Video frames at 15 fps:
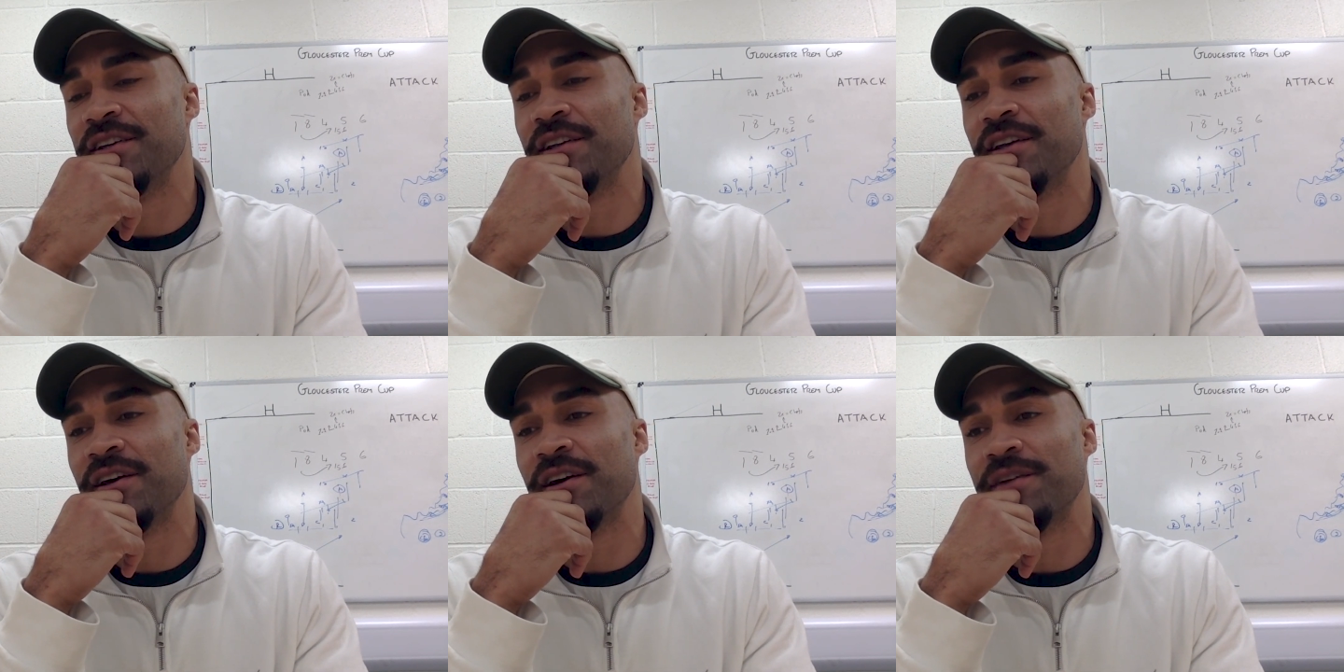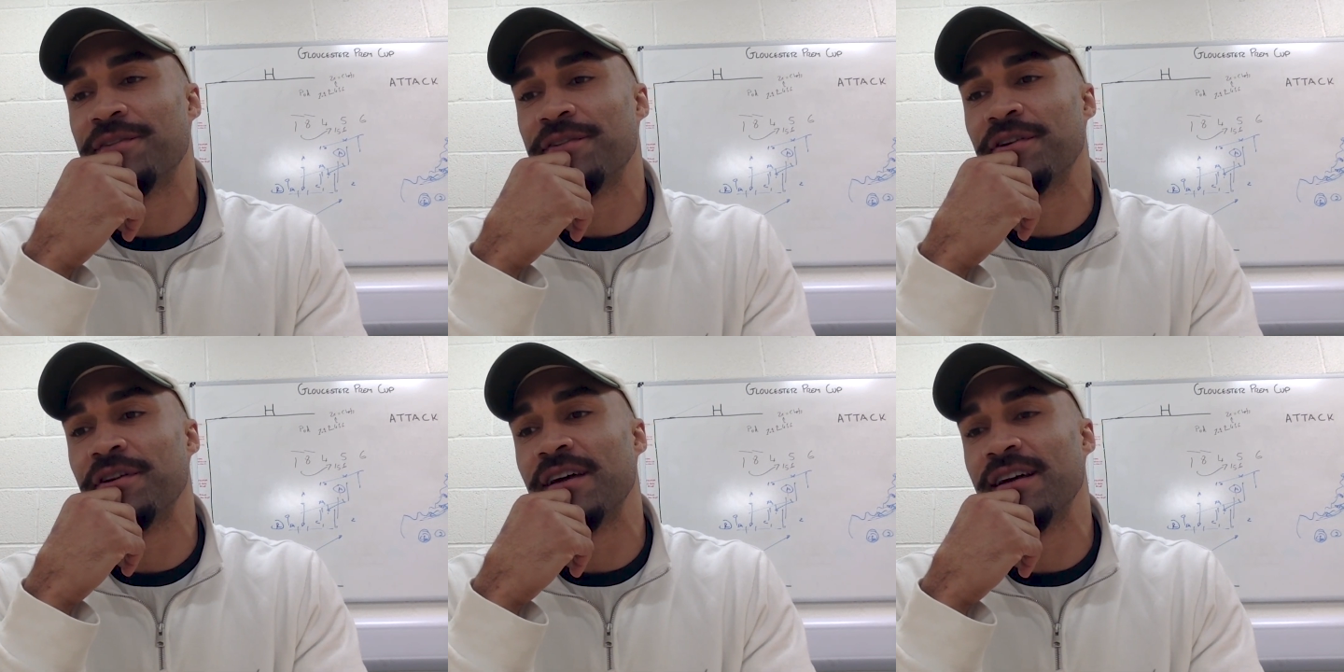I don't know.
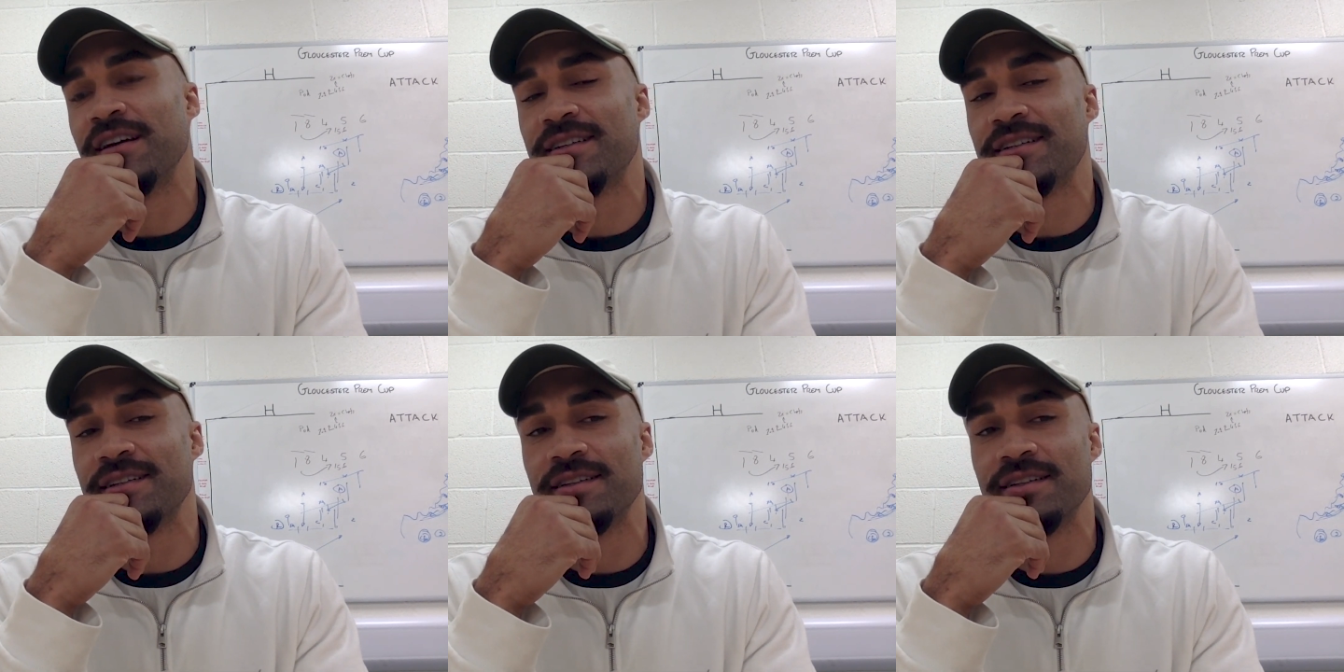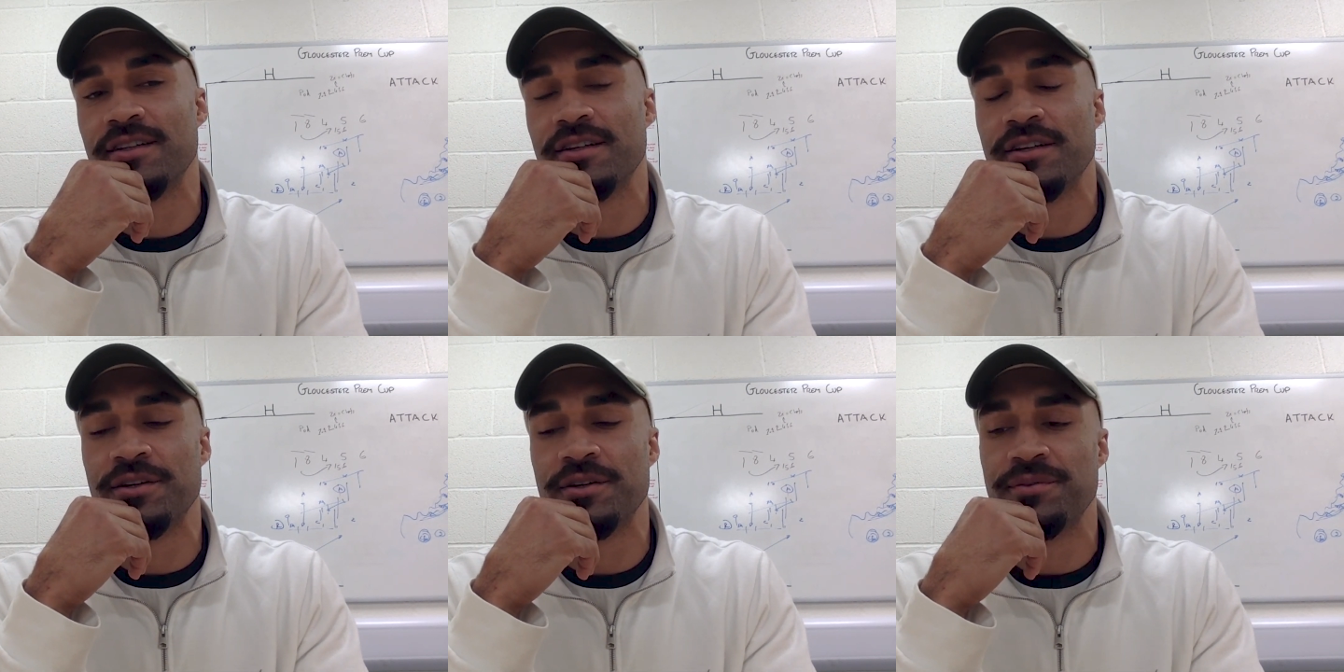I feel like
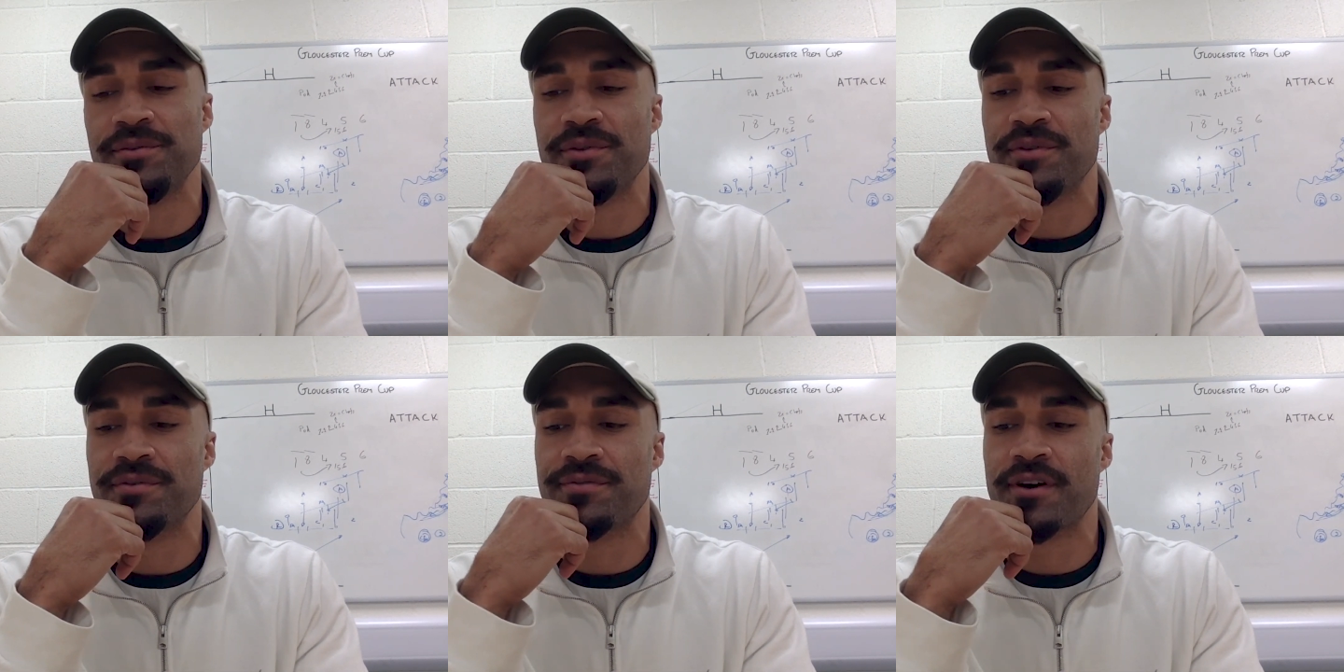the